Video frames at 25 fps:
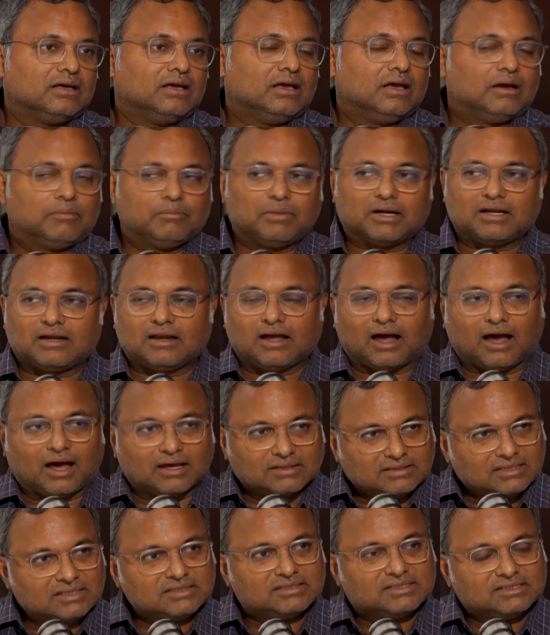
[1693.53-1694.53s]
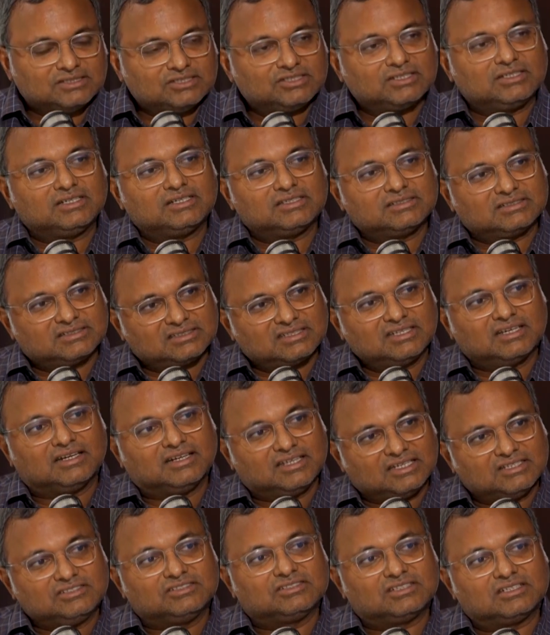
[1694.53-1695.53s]
But are these engineers really
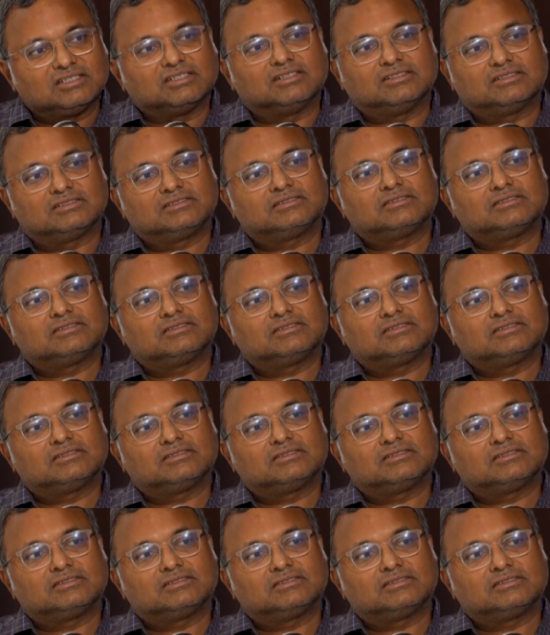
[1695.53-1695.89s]
engineers?